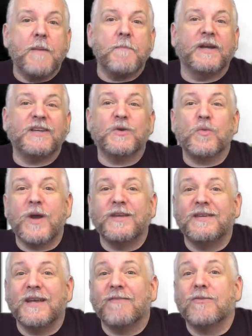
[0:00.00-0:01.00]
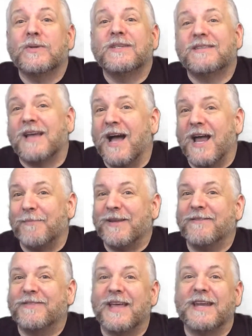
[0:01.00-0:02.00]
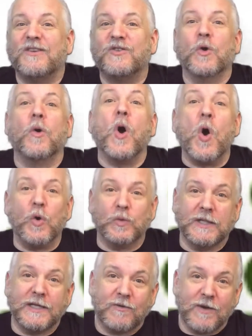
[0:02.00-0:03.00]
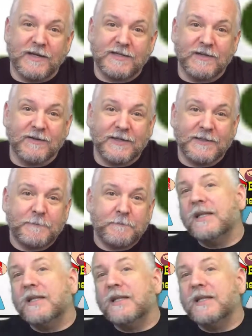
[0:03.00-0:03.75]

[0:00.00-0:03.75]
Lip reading: but you're wasting everyone's time if that is your only criteria.